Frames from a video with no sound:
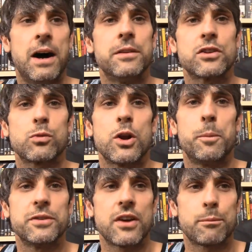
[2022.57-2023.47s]
Uh, this one
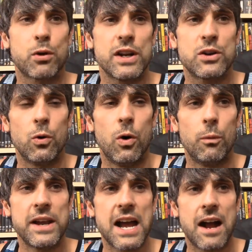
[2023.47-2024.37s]
opens up pretty
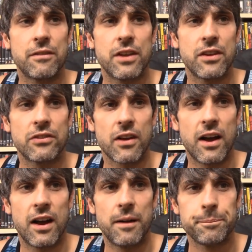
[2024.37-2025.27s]
cool. We have this.
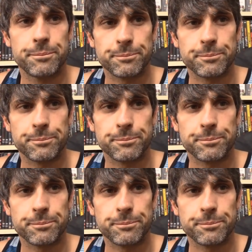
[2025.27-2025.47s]
Uh,